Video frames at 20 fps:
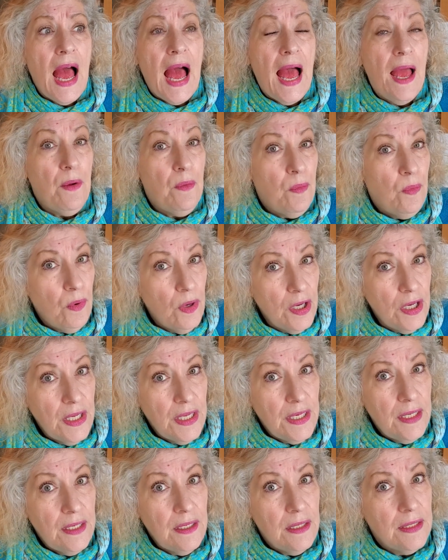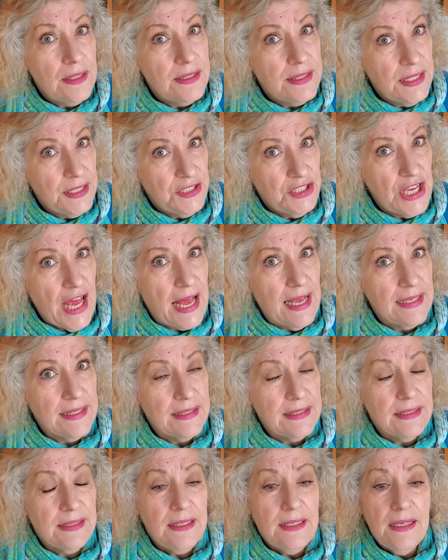I would
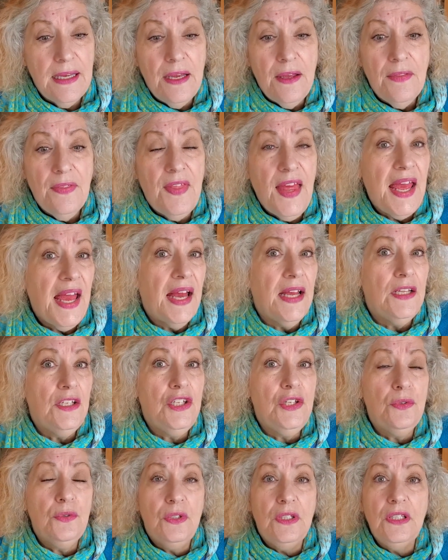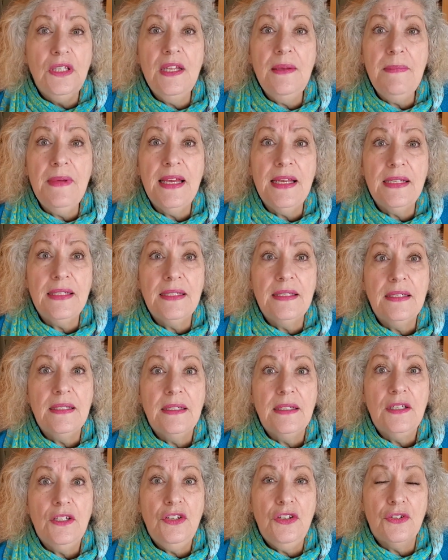suggest that you limit
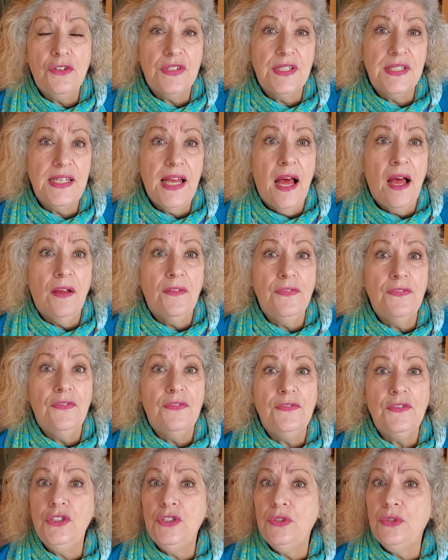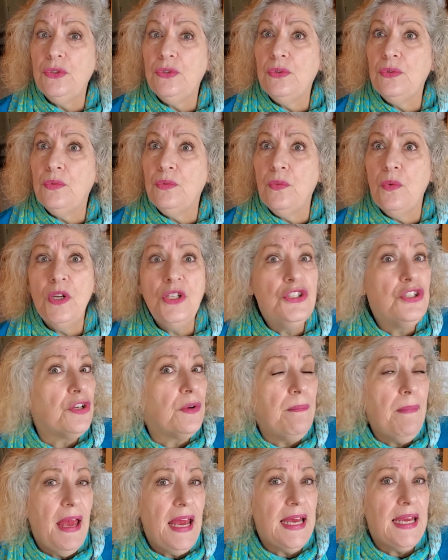yourself to what
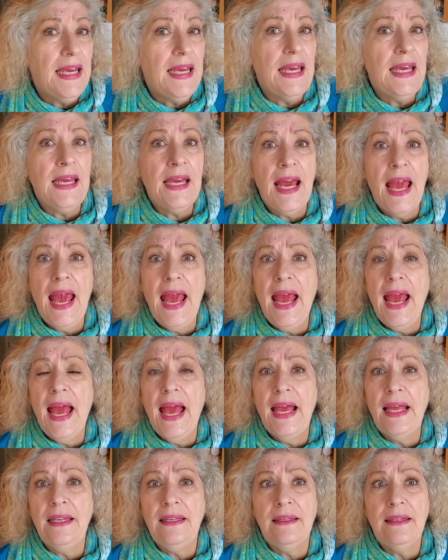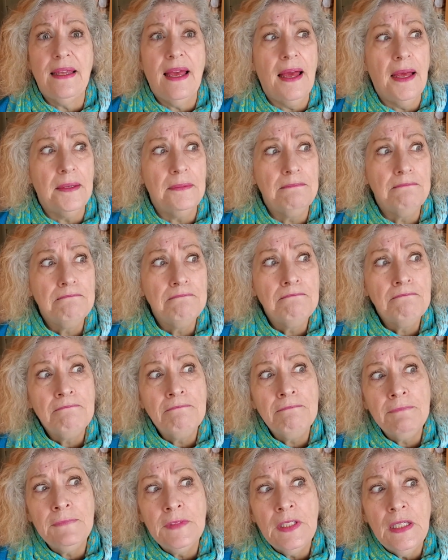you're making and
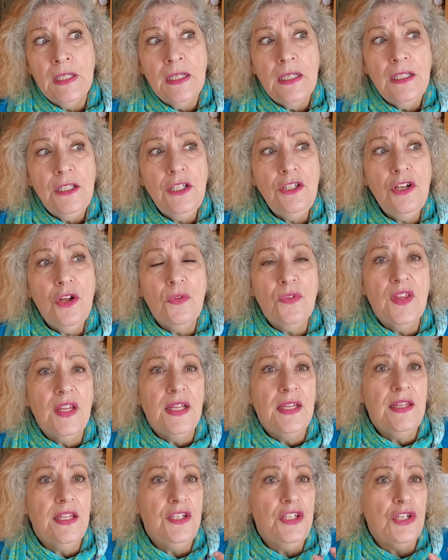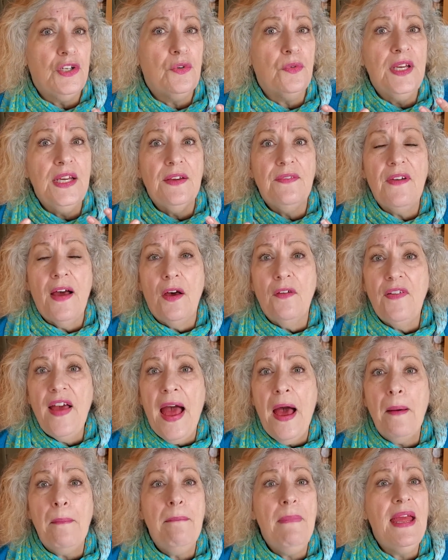the degree of
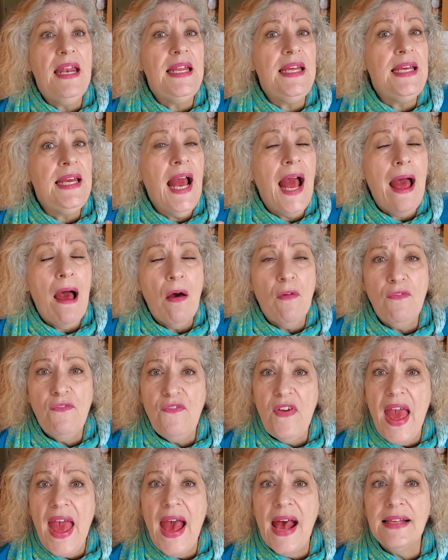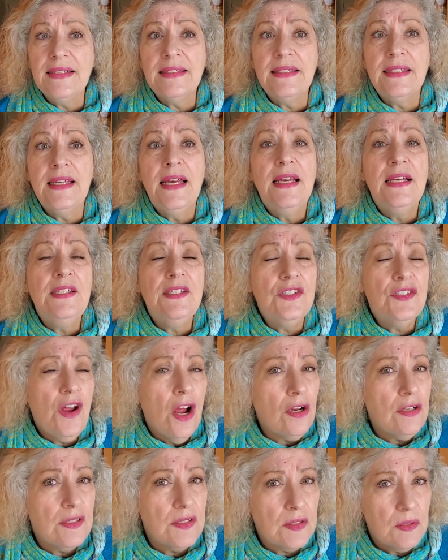how many, how fast.
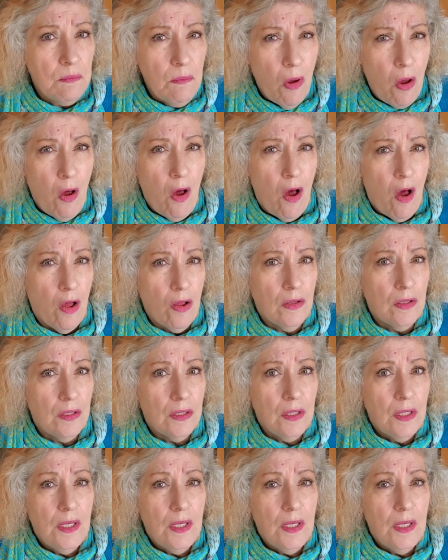Start small.